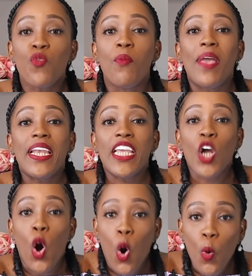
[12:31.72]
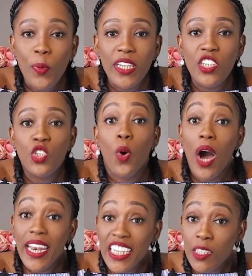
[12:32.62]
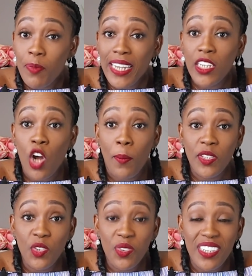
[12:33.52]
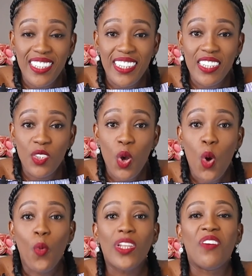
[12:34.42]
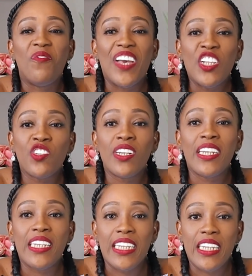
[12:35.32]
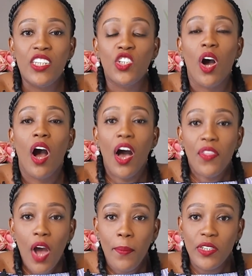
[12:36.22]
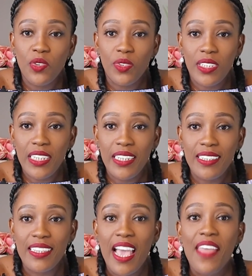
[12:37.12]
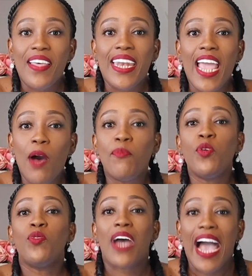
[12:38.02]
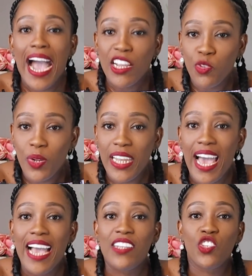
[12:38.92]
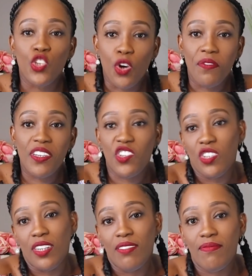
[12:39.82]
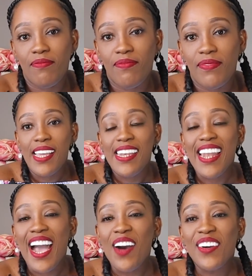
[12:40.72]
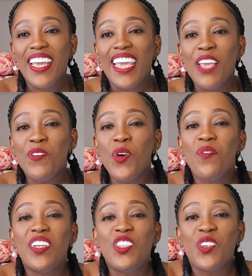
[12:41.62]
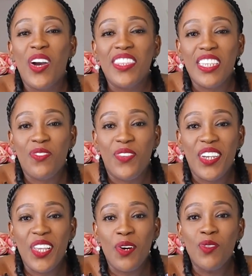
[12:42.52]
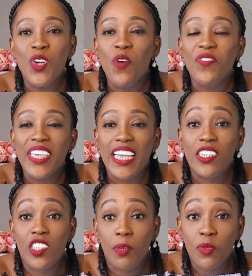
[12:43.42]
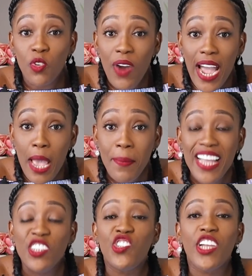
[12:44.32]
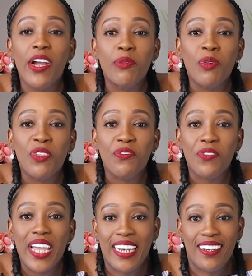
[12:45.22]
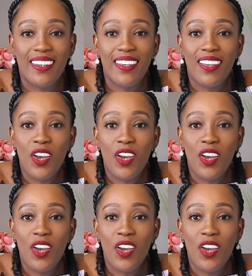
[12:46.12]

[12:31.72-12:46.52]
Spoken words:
Remaining open to unexpected opportunities will eventually lead to other opportunities that help you to actualize your vision. Now, if you've enjoyed this video, don't forget to subscribe and share it with a friend.